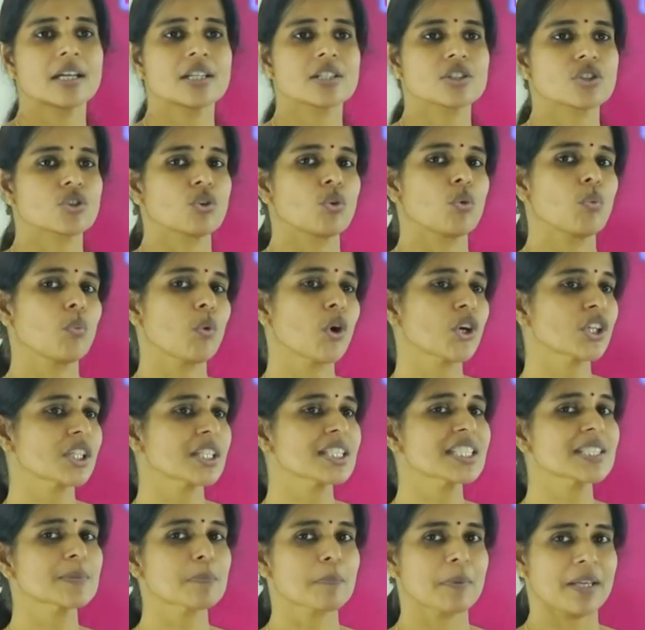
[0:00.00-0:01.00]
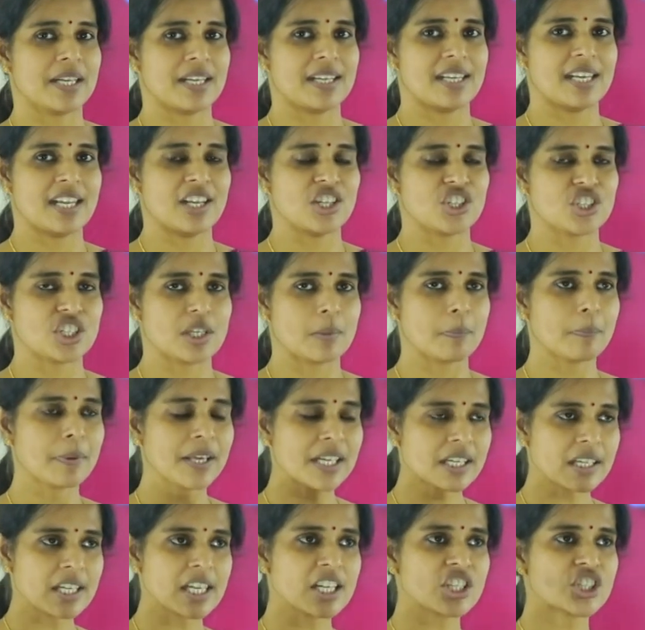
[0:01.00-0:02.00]
So, what is perennation?
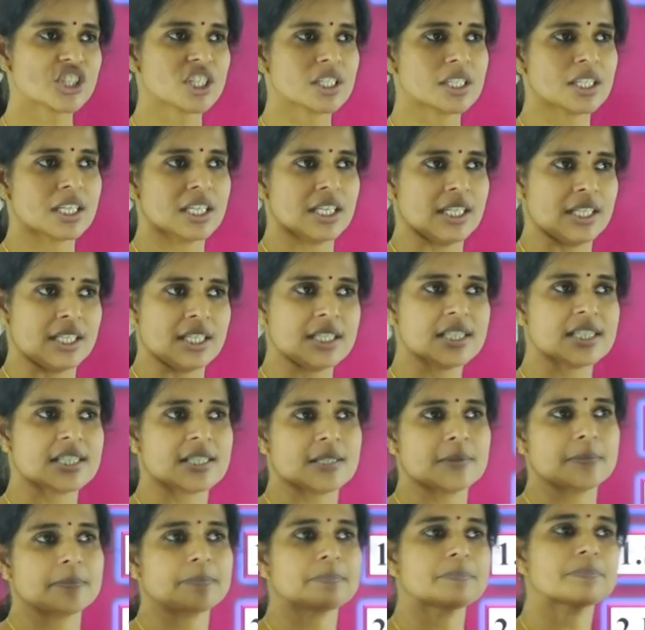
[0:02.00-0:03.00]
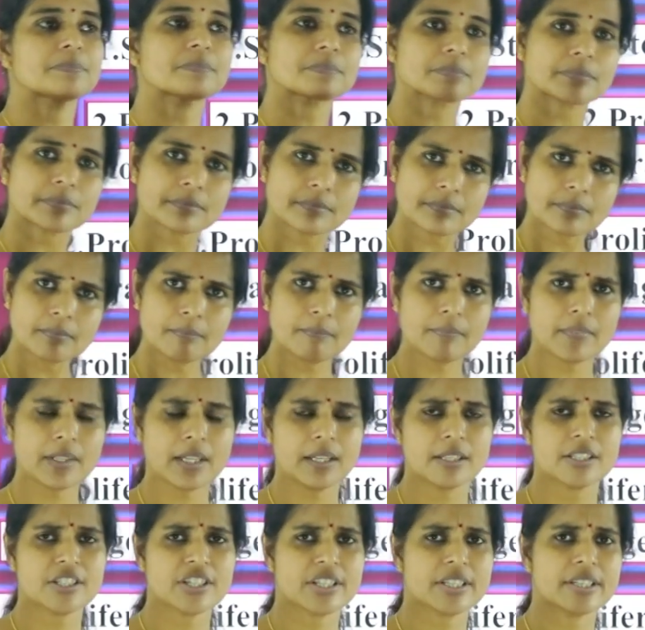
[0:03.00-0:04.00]
Perennation is
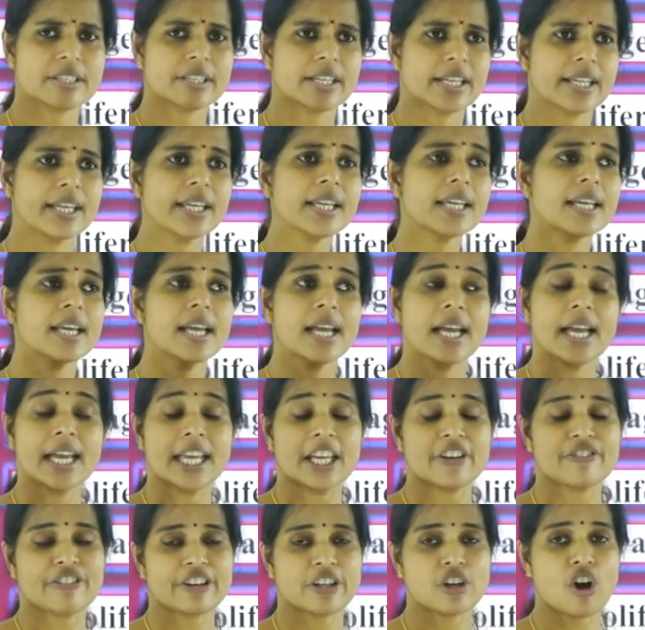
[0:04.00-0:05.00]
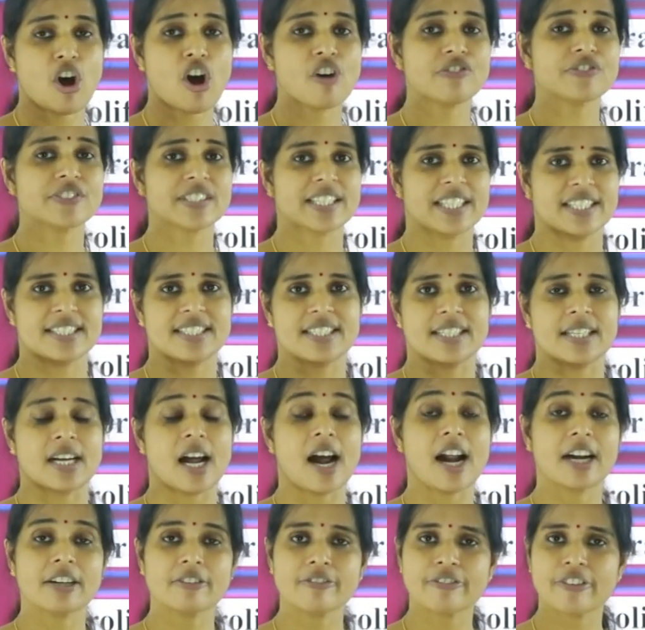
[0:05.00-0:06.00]
generally if an off season
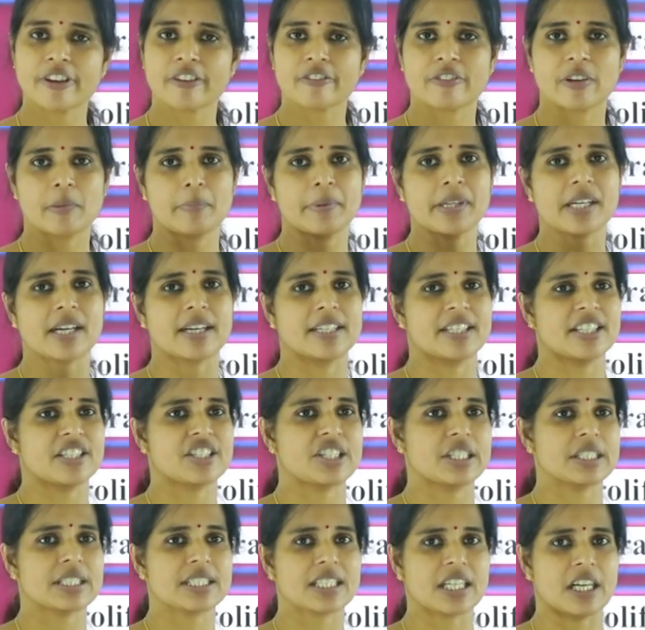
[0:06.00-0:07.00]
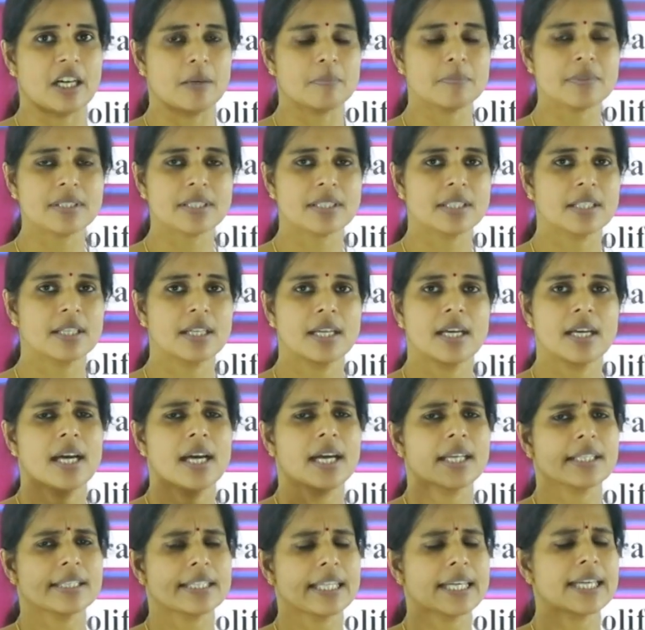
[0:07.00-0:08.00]
unfavorable conditions comes,
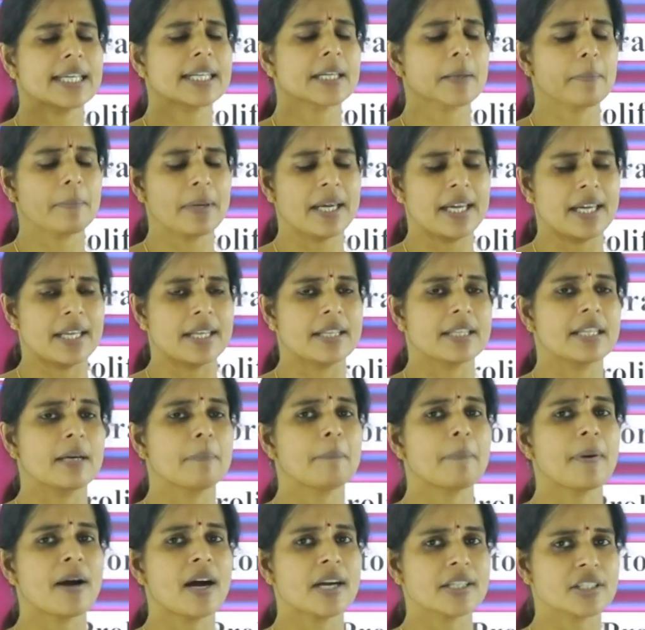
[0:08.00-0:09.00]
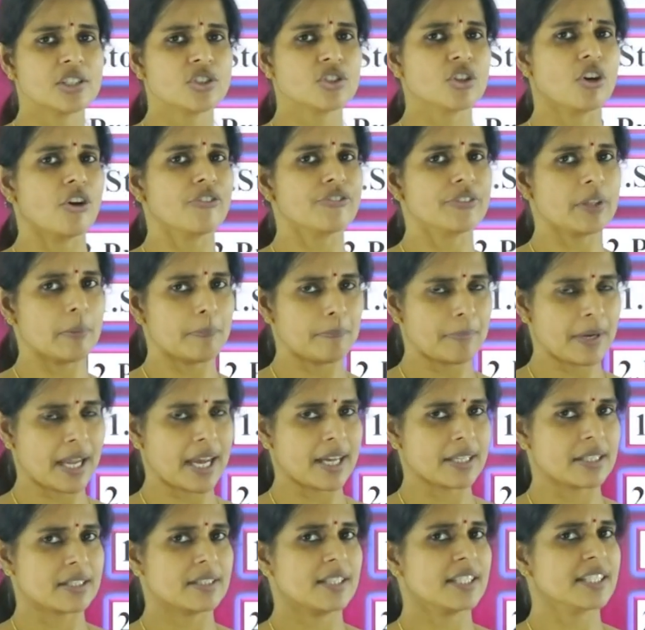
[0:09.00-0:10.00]
they remain, the parts of the
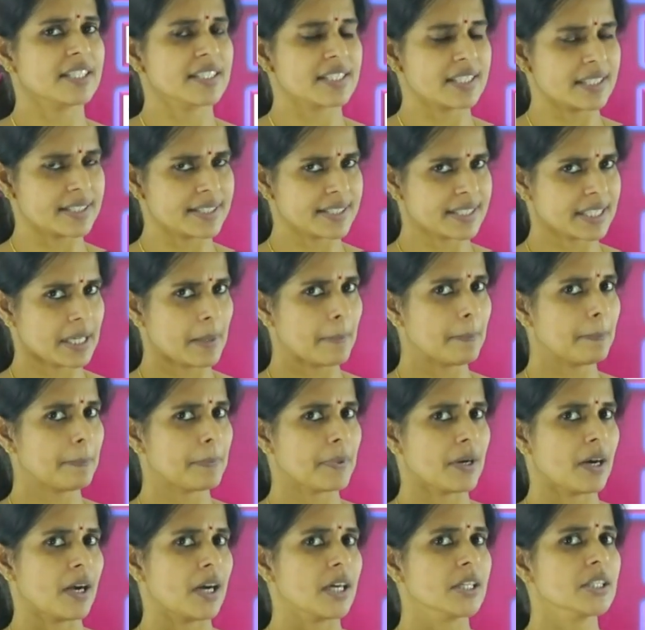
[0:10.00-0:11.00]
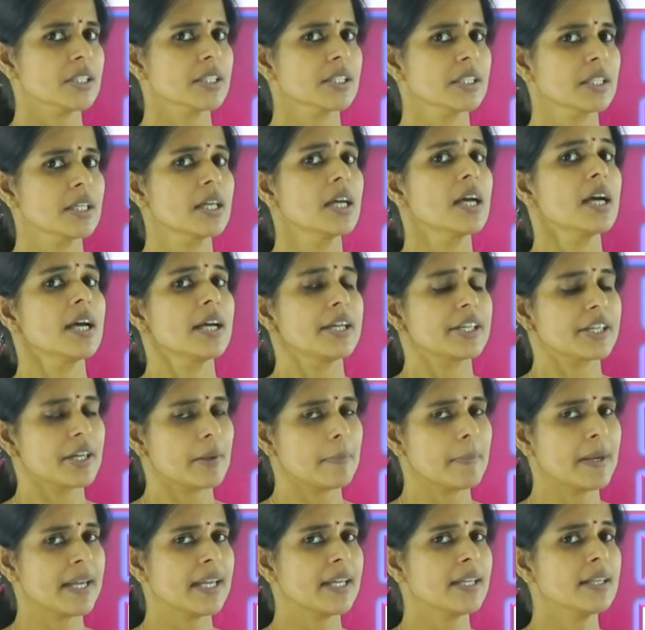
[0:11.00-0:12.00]
plant, that is a stem part,
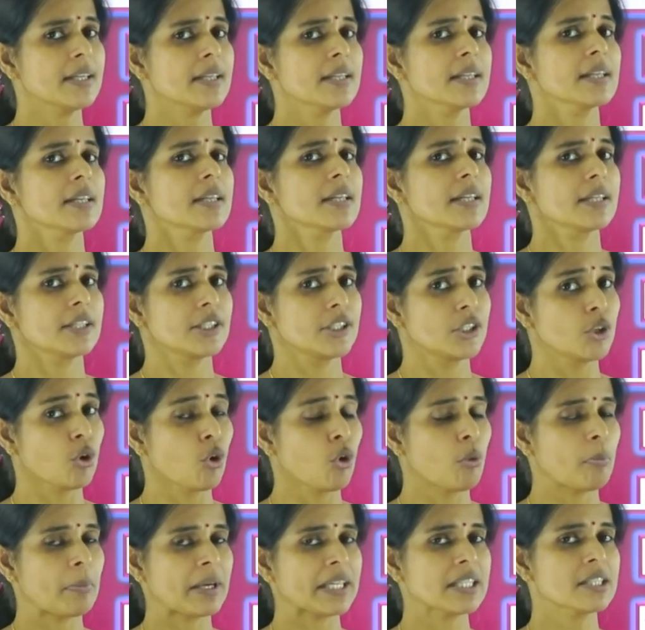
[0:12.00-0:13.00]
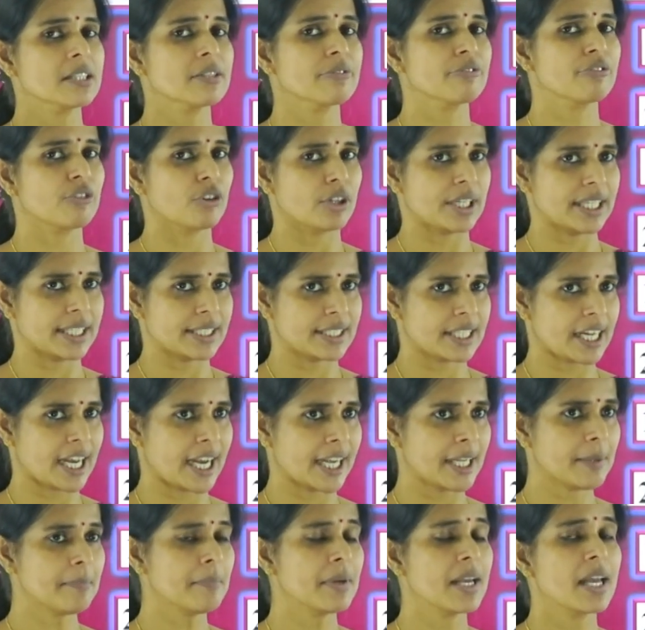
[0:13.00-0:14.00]
remain dormant for a
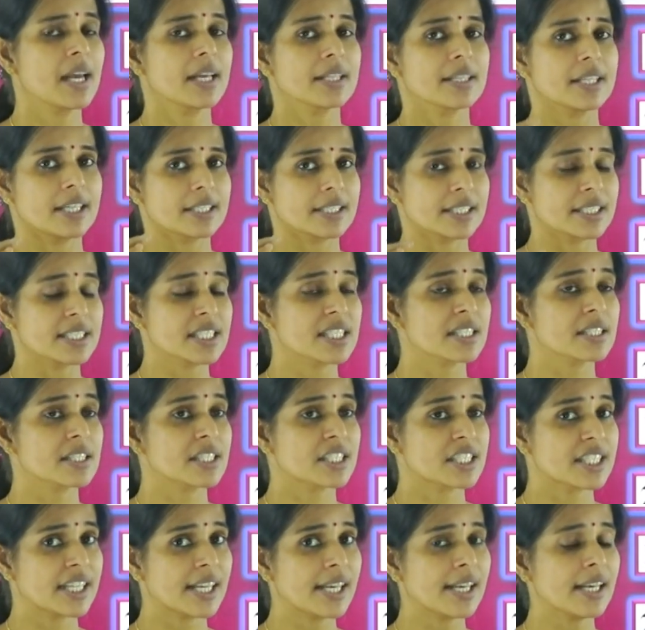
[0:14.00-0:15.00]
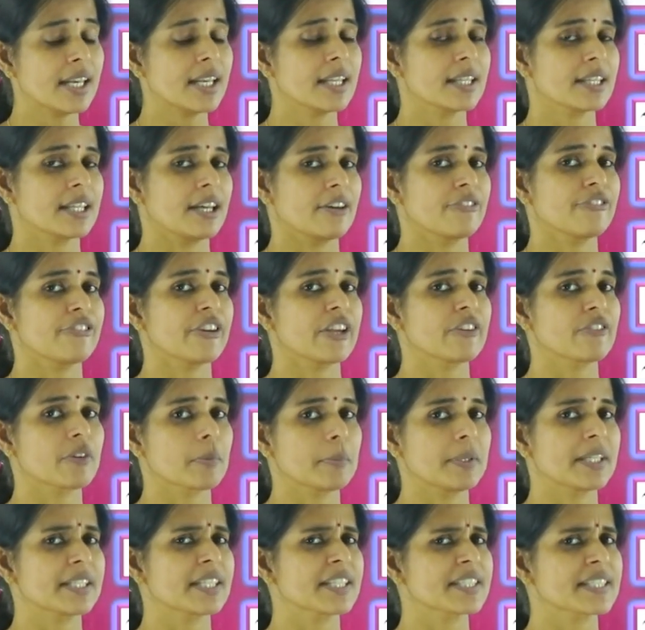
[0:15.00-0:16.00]
time, that is till the
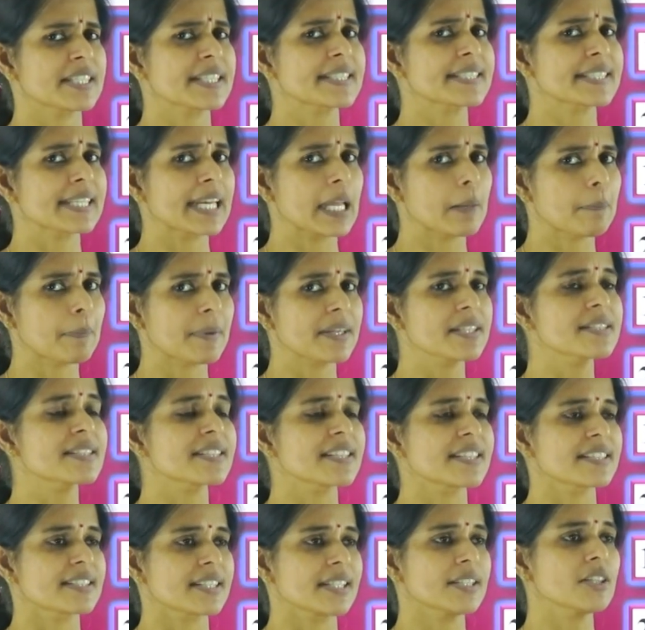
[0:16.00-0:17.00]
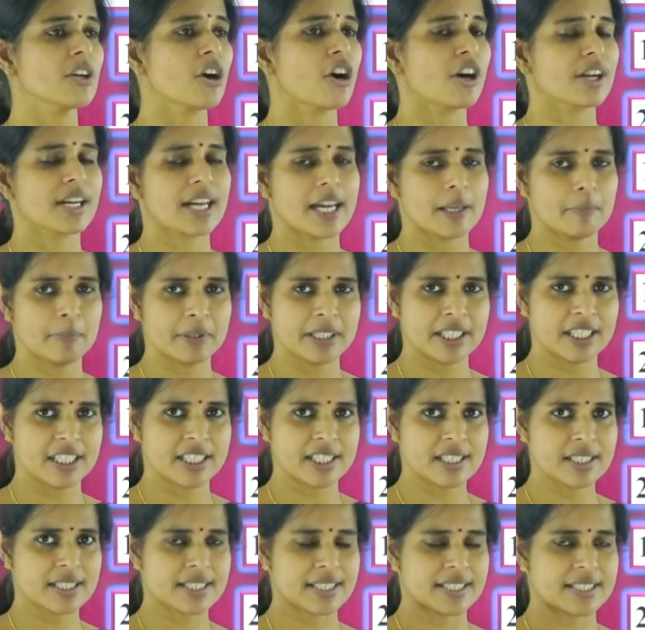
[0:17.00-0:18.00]
favorable, it is a sleeping season or
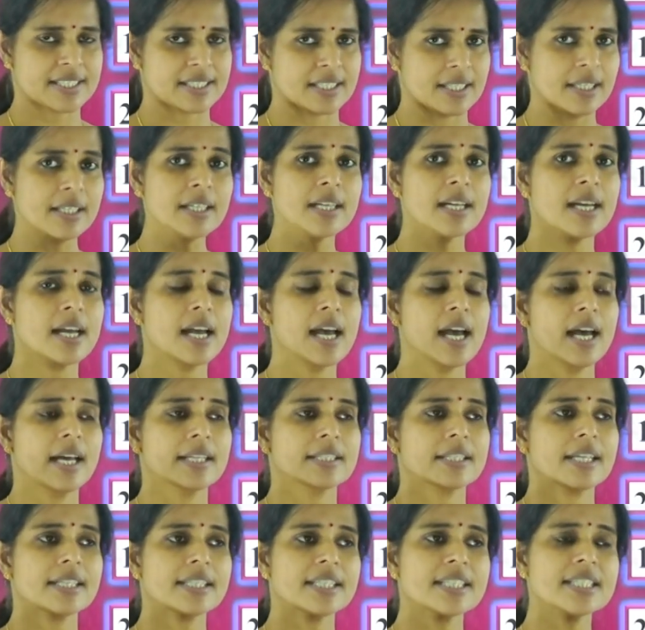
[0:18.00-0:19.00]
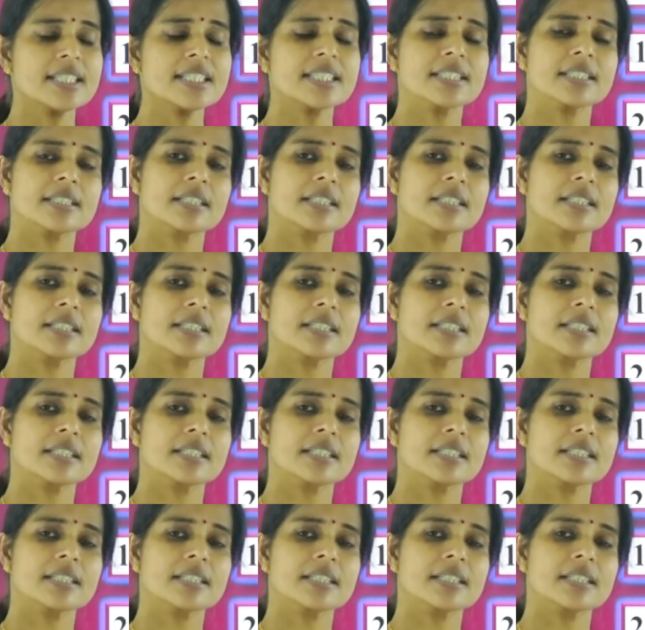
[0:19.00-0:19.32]
hibernating season, that is